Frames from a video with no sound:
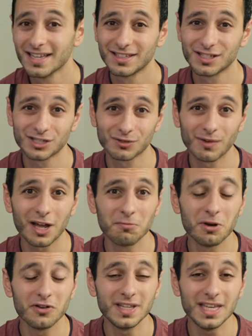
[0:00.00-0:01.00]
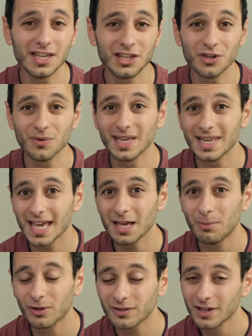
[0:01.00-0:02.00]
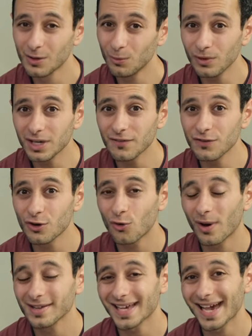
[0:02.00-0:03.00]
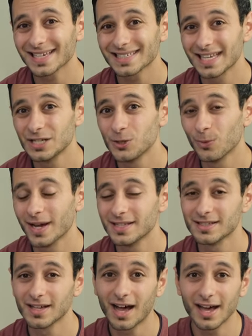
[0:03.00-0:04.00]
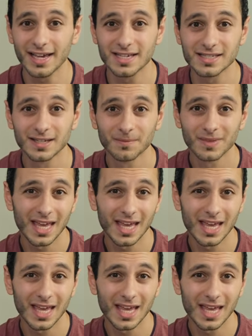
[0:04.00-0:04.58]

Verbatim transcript: the surround mode EQ enabled will give you quite accentuated highs.